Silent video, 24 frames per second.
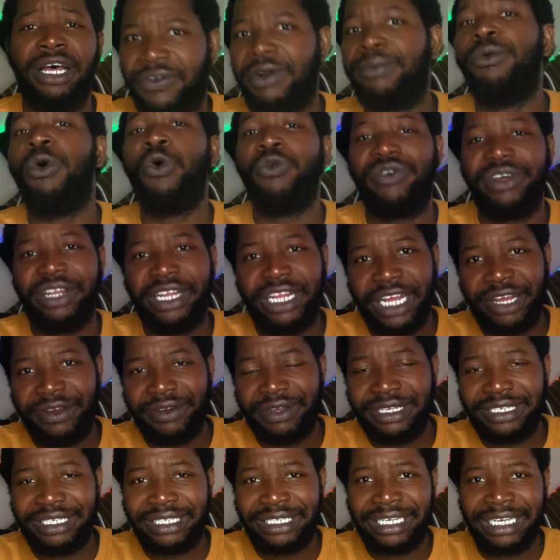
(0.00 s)
from over there
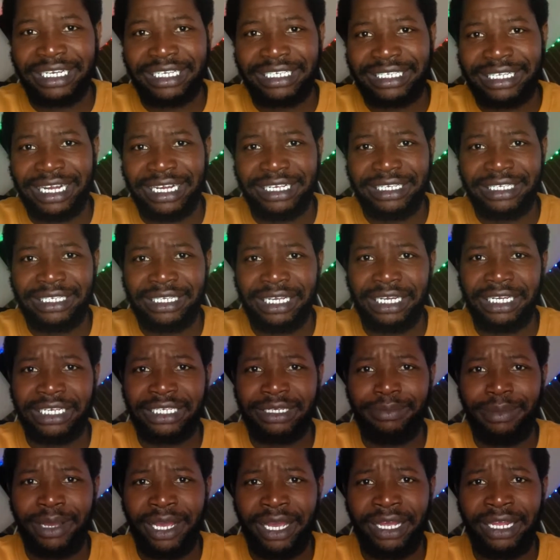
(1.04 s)
in 696,
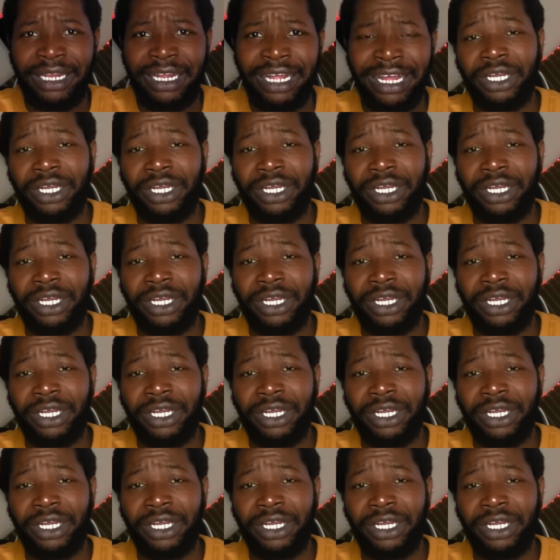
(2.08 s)
mate.